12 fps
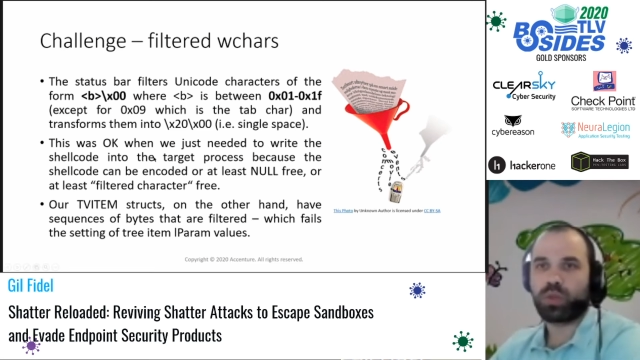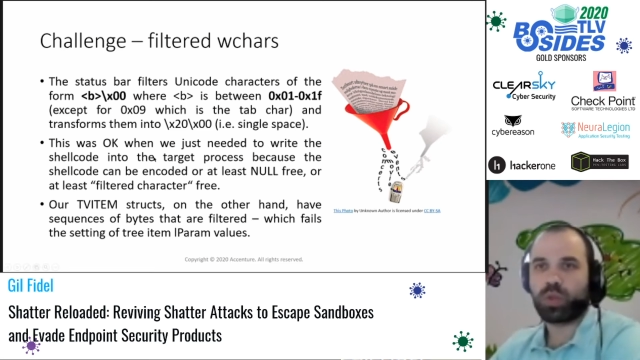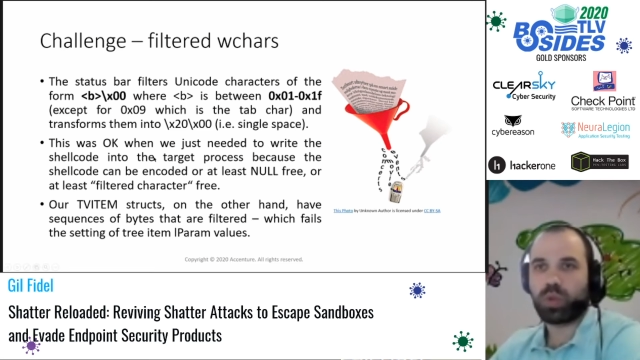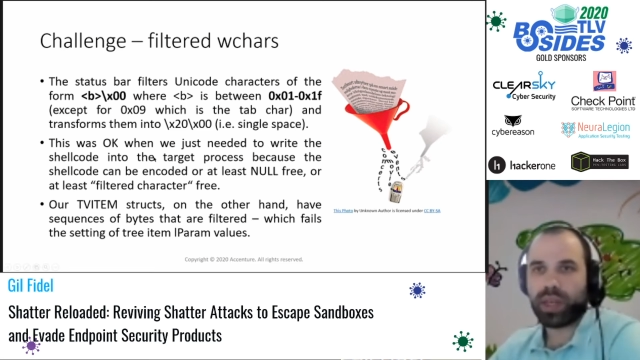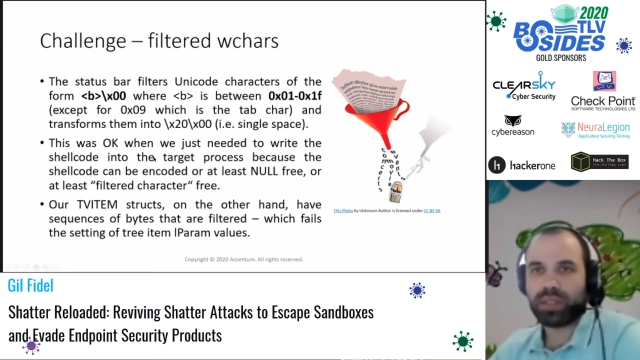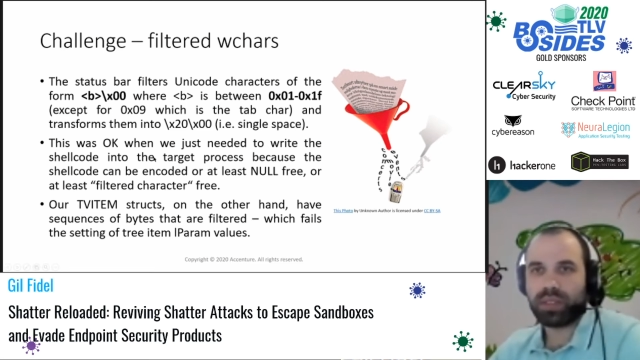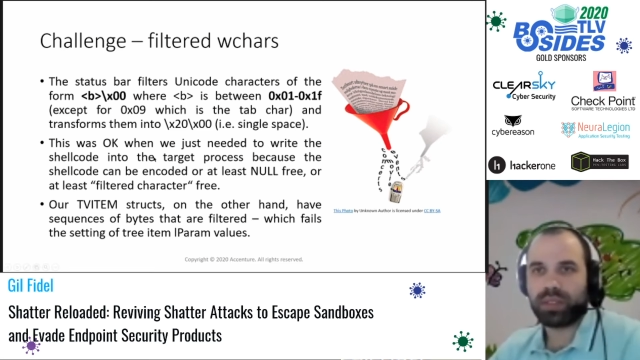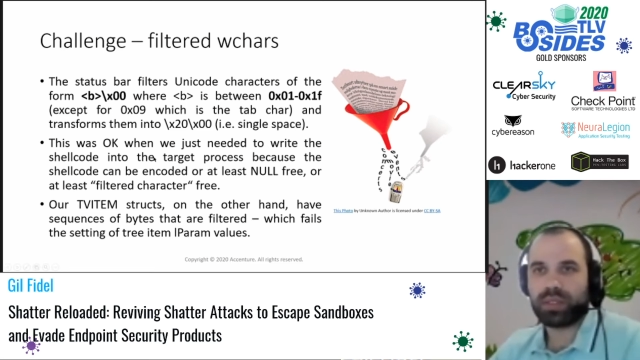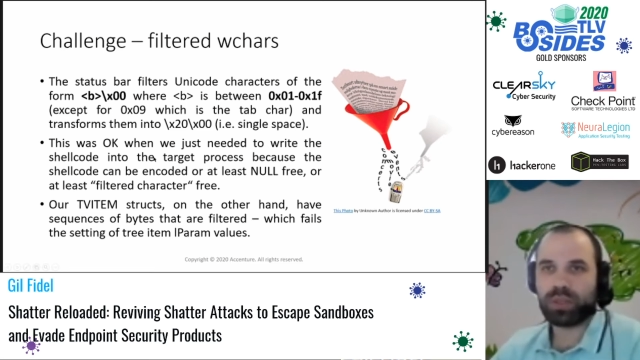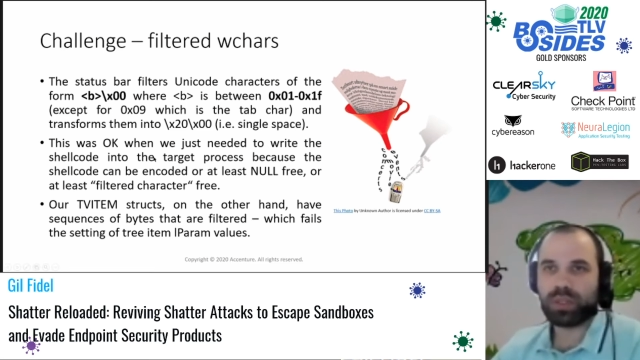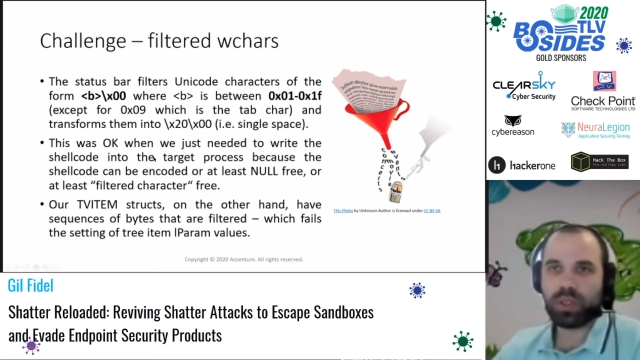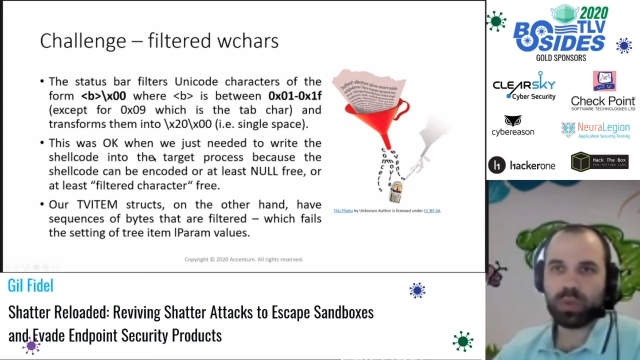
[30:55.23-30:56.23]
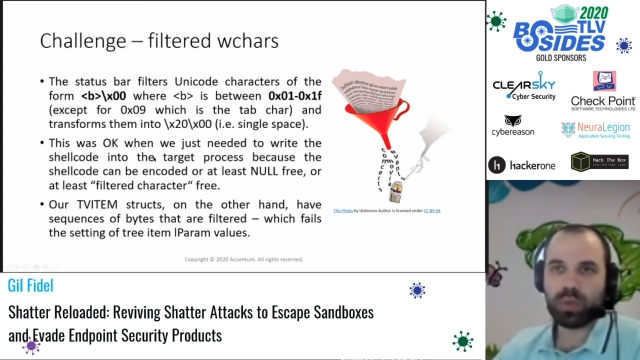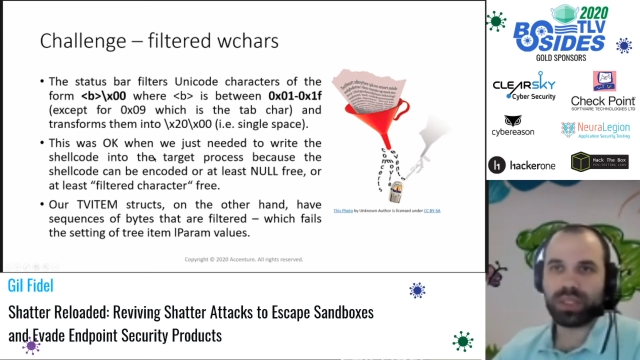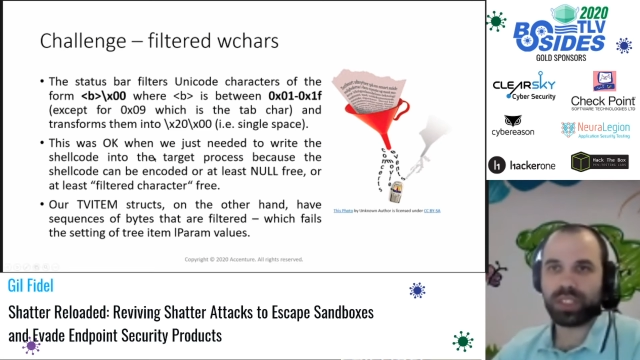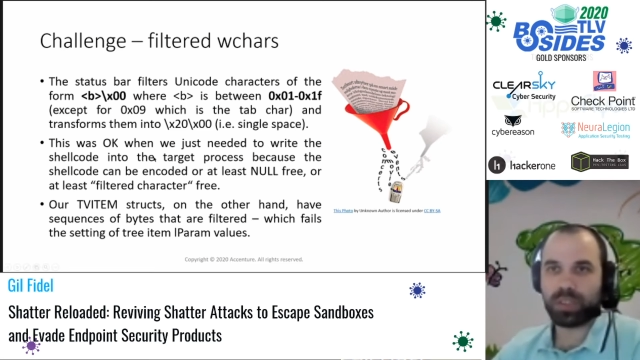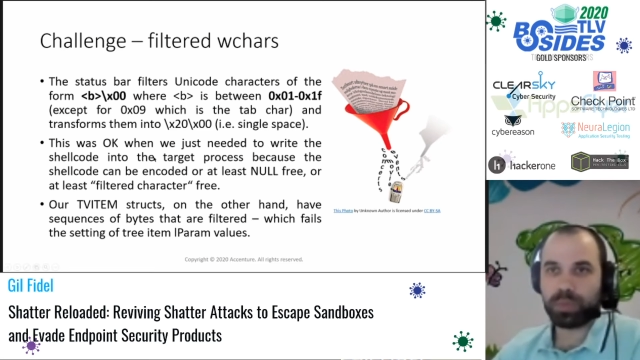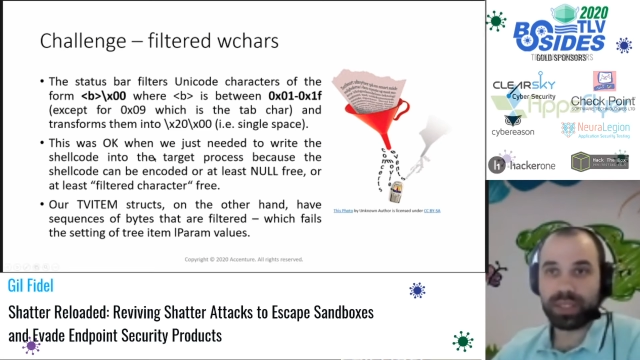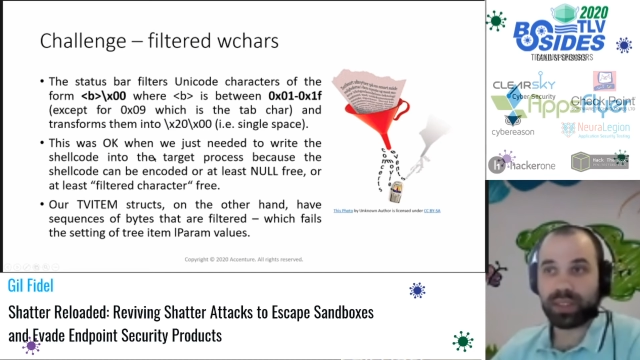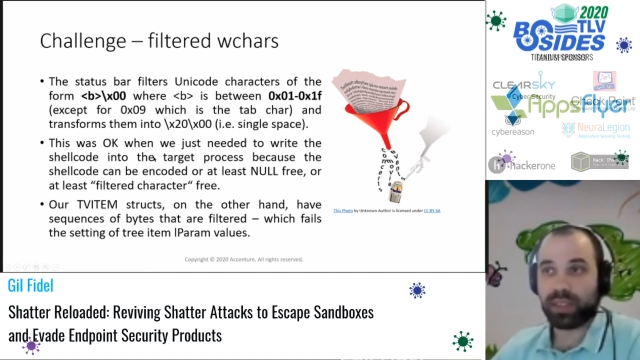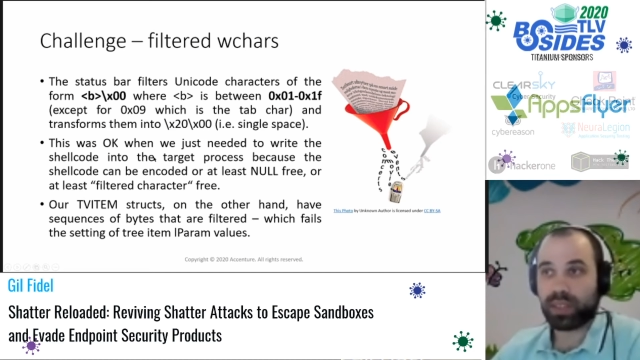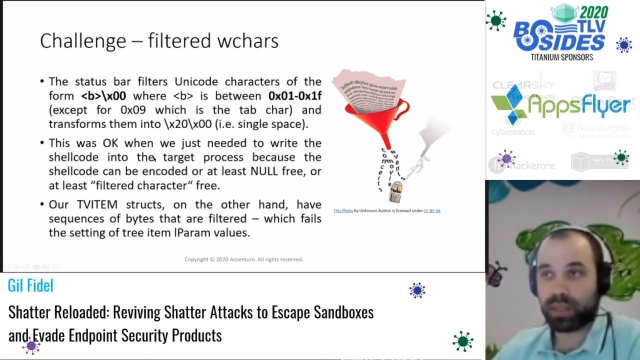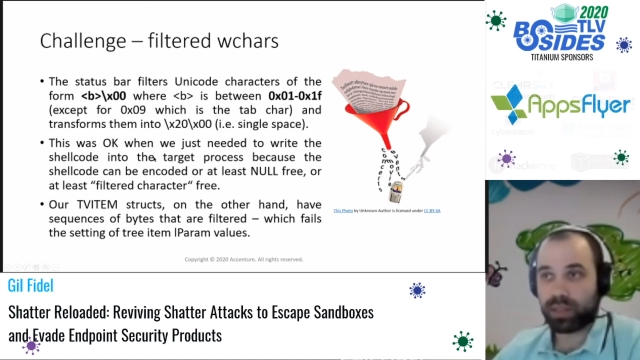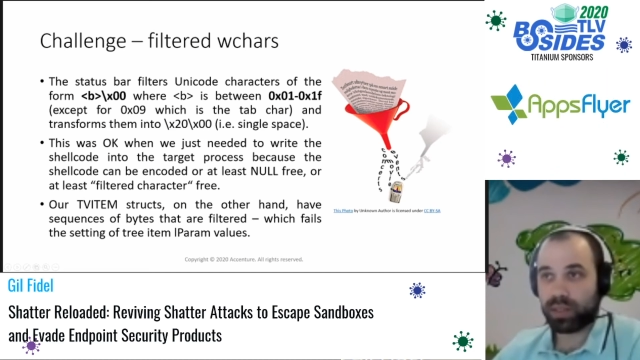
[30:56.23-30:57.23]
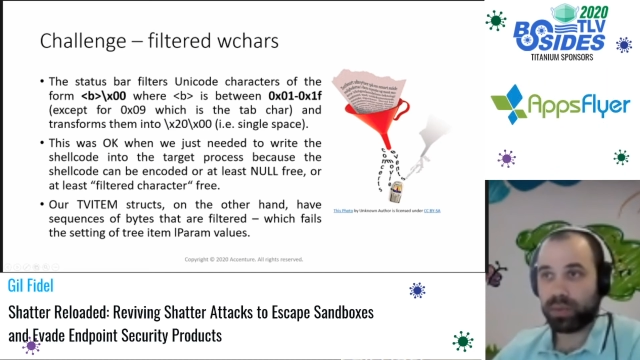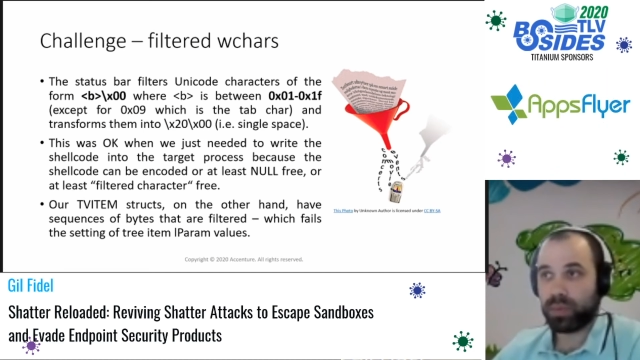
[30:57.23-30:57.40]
2000, which is a space character.